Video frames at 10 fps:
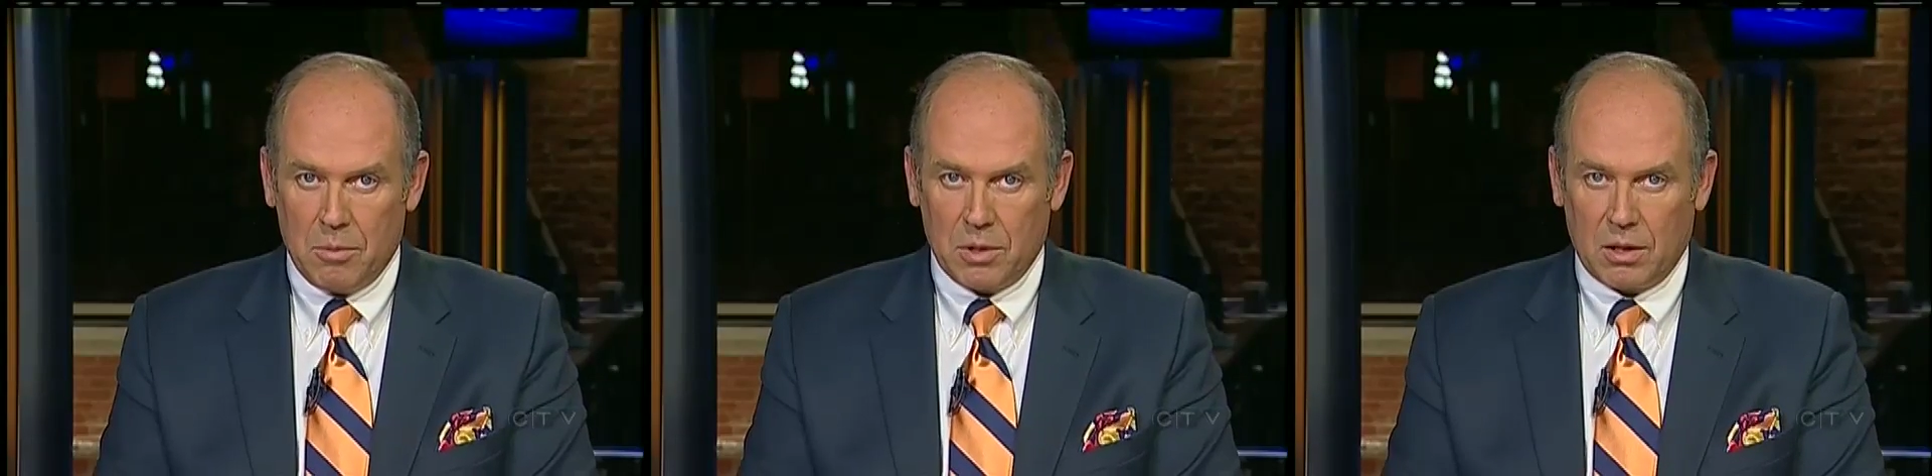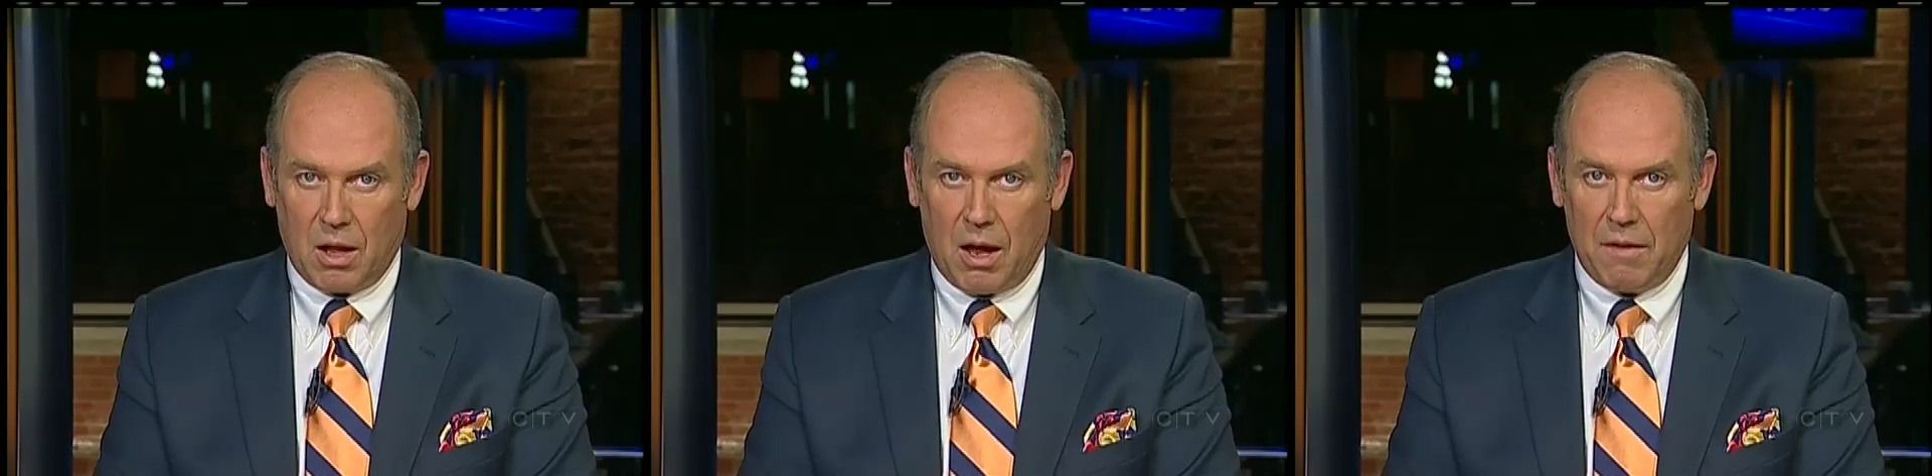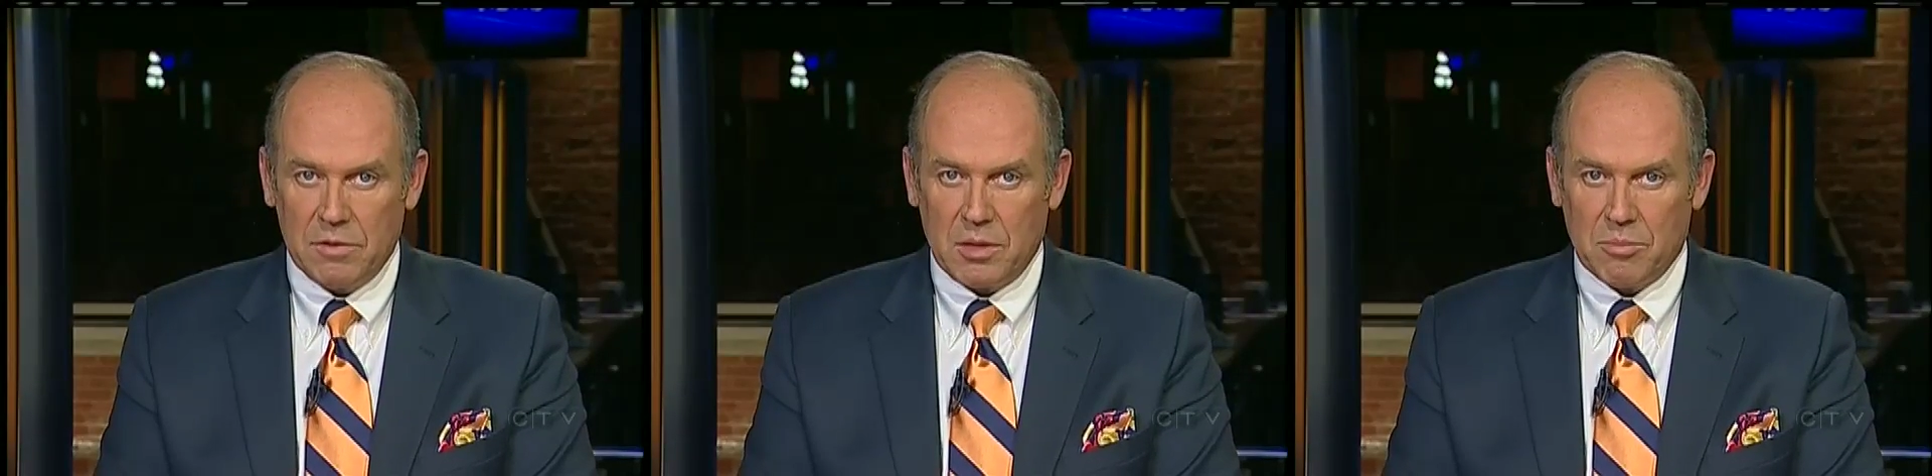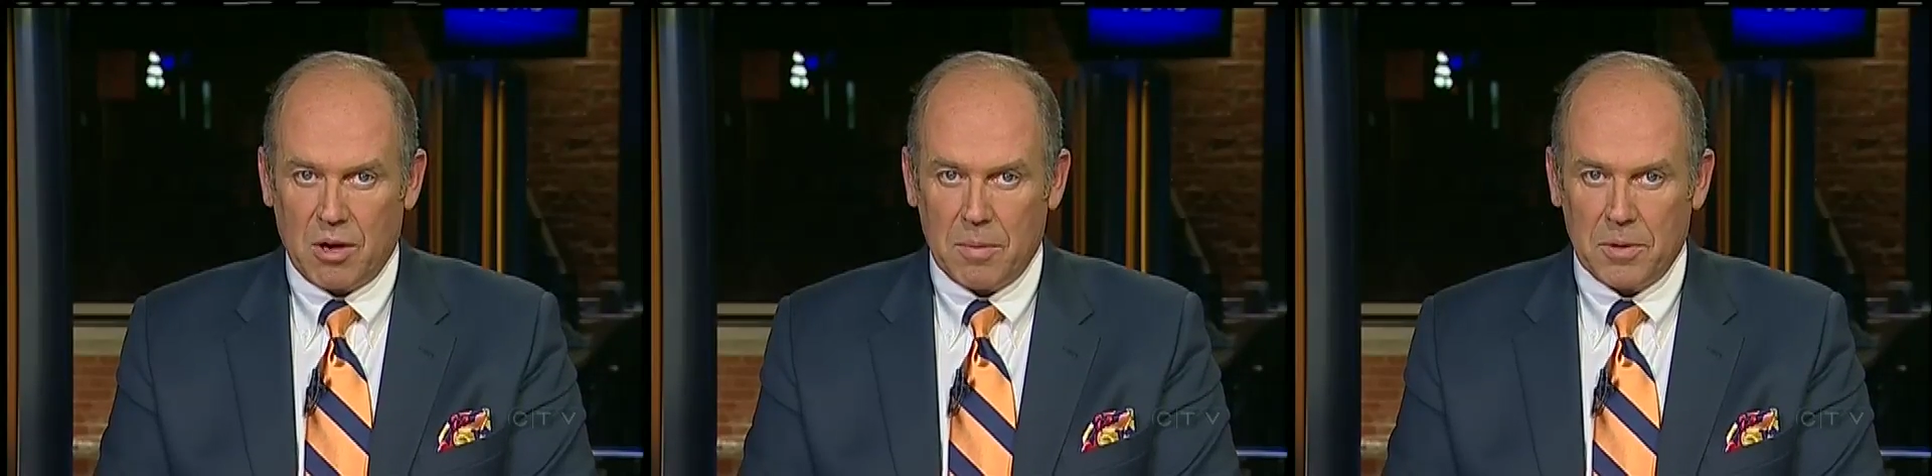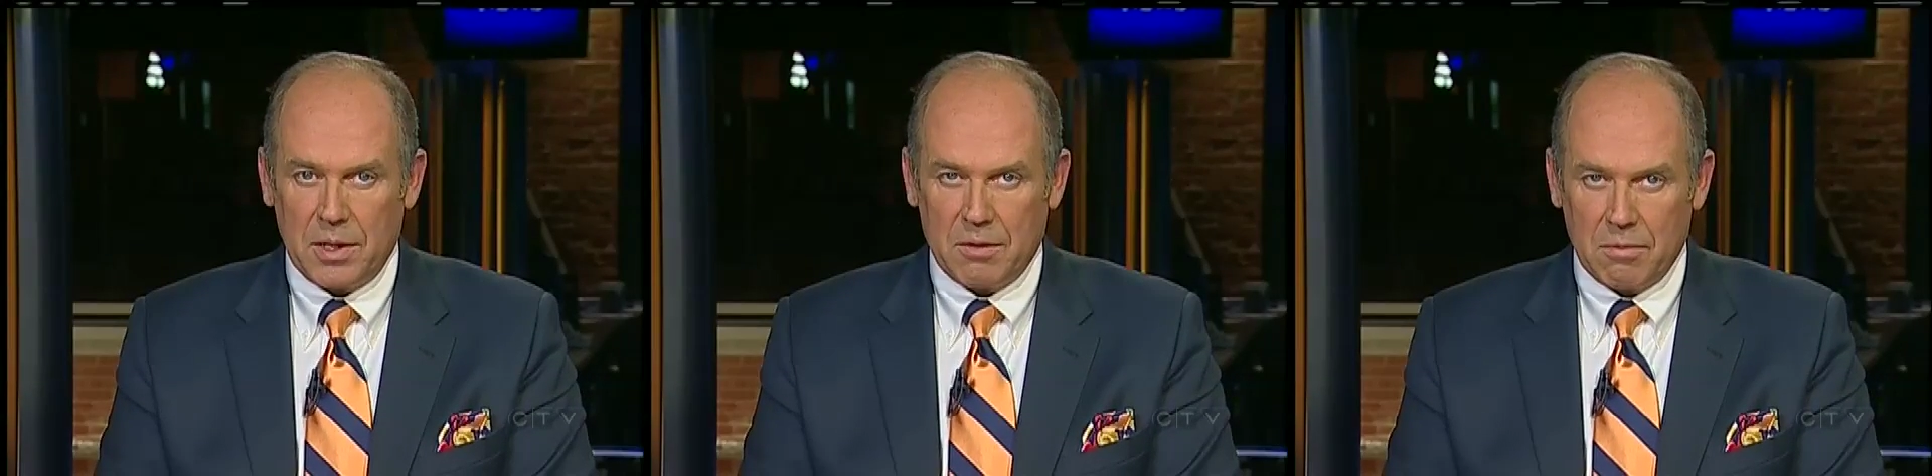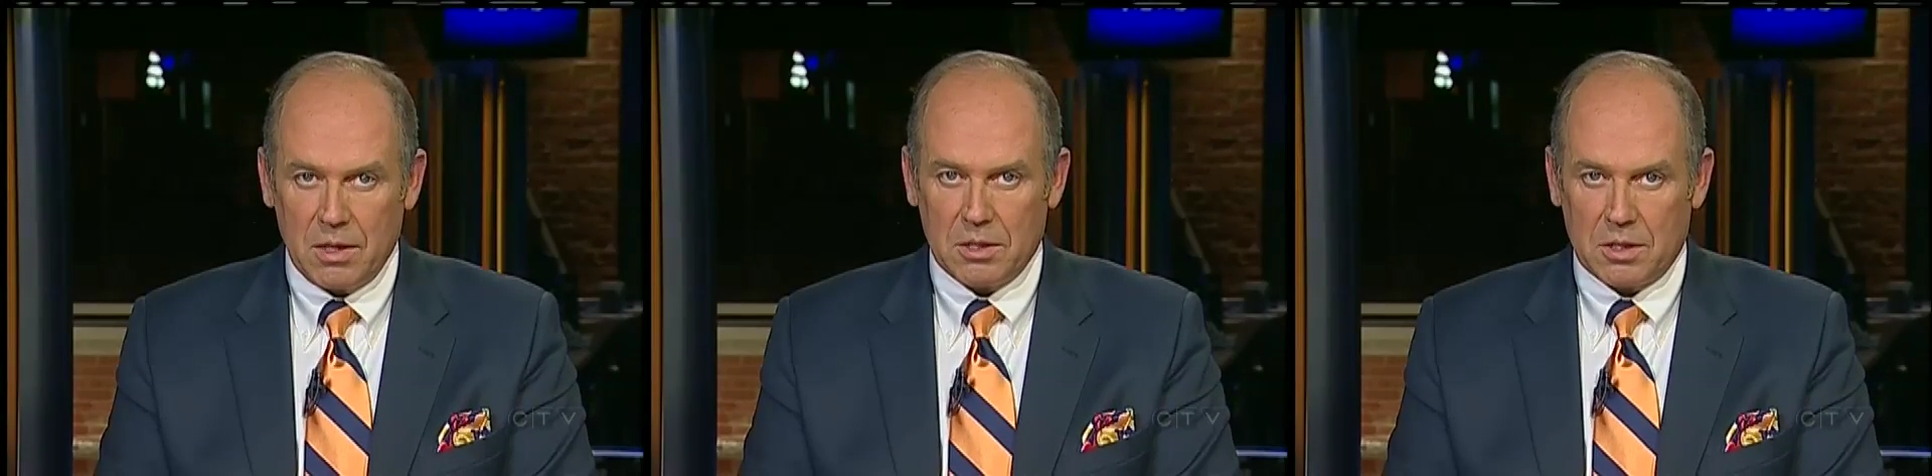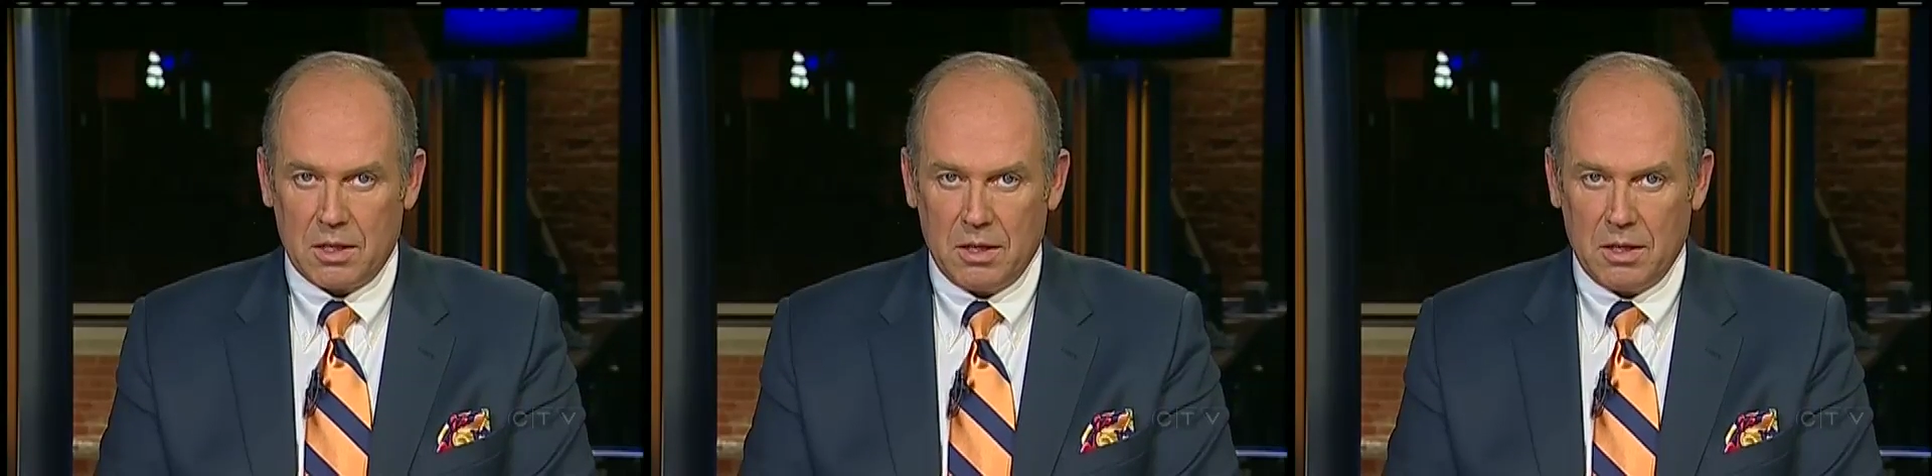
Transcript: putting lives and property at risk.